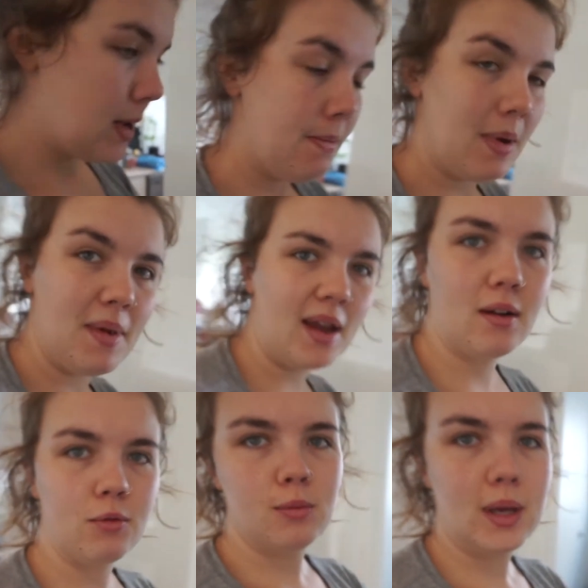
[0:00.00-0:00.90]
My
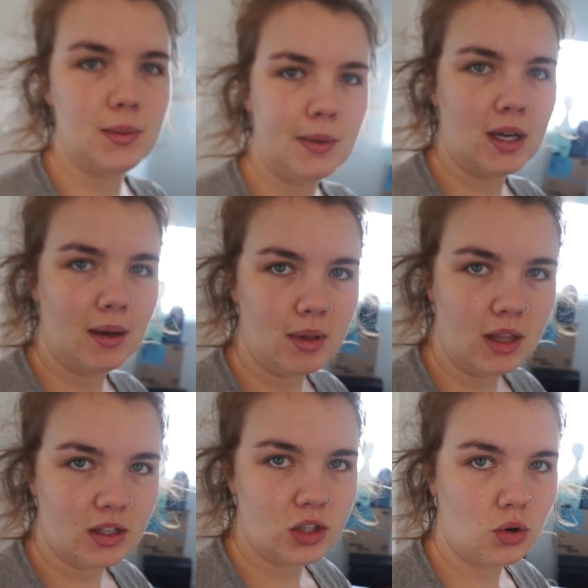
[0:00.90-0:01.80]
makeup room has become
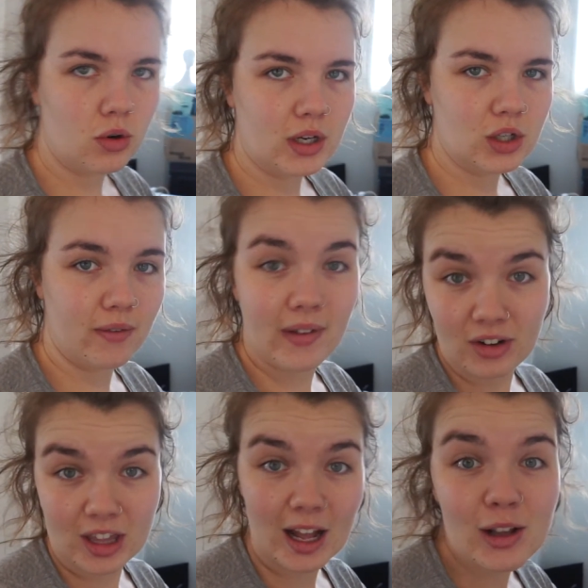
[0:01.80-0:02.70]
the storage of
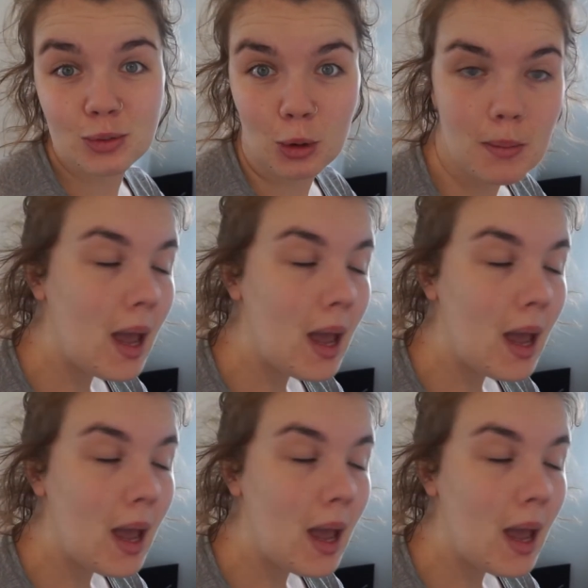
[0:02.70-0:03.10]
everything else room,